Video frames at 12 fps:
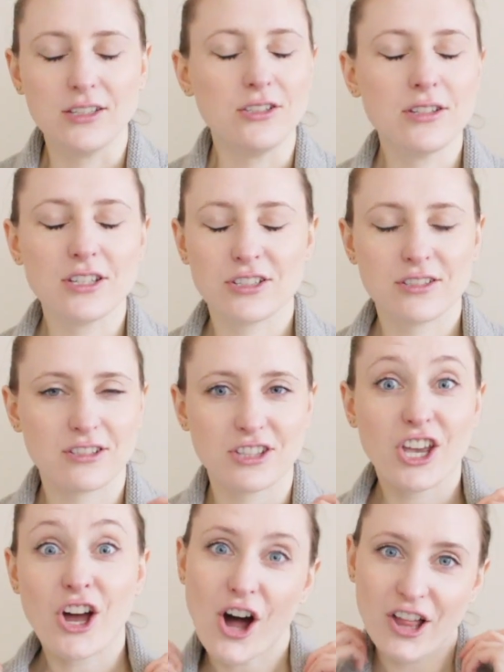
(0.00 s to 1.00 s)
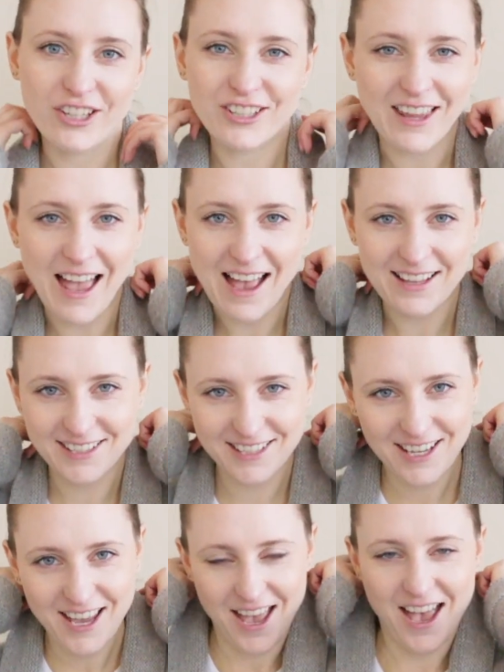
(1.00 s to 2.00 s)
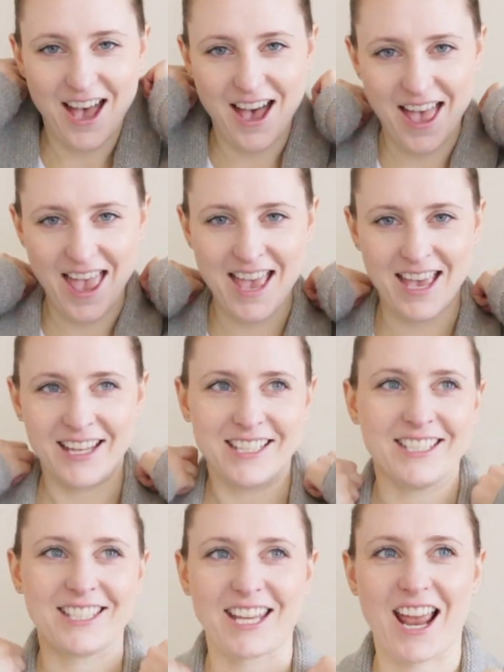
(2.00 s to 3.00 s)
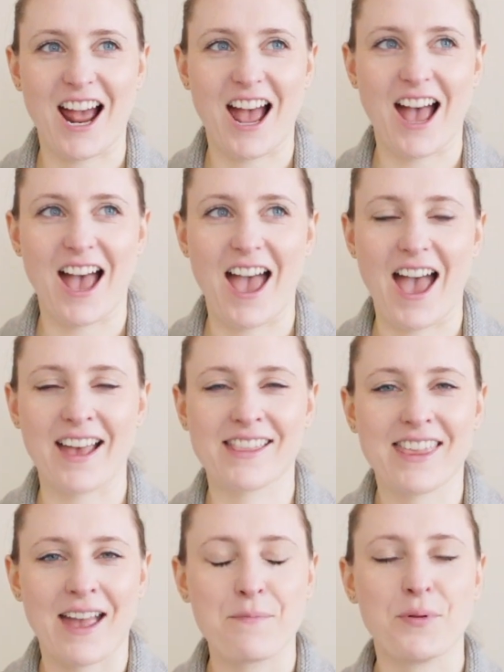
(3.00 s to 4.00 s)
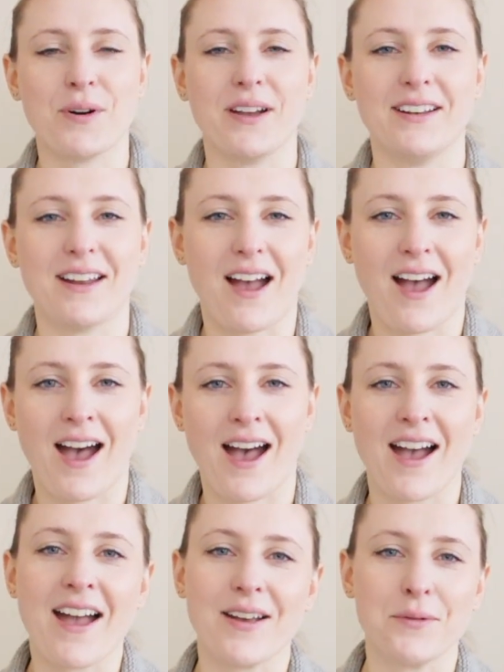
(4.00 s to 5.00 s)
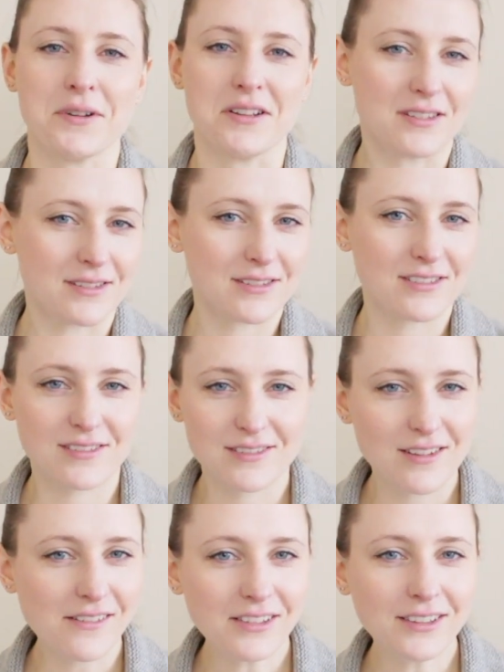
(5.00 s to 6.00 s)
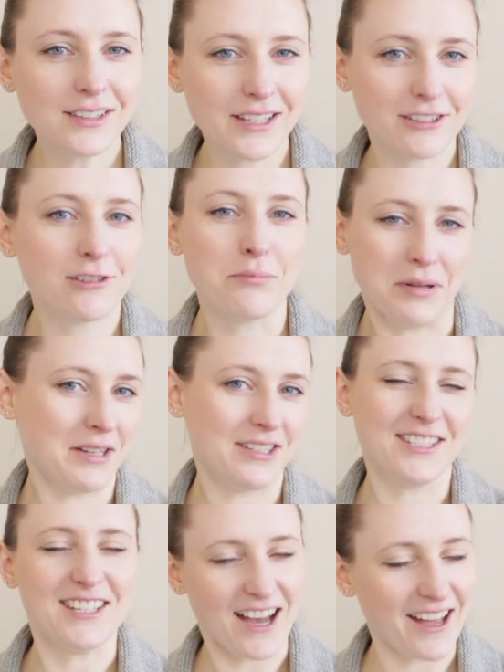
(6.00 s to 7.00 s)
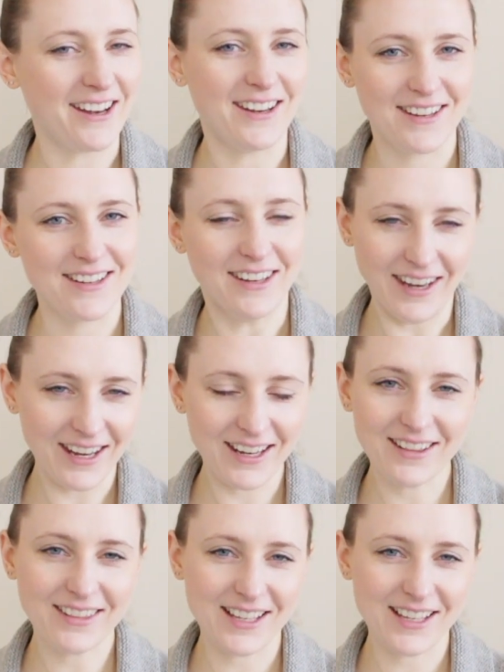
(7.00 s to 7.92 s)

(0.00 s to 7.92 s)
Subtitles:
Do the collar last, and at that point I was a little bit done knitting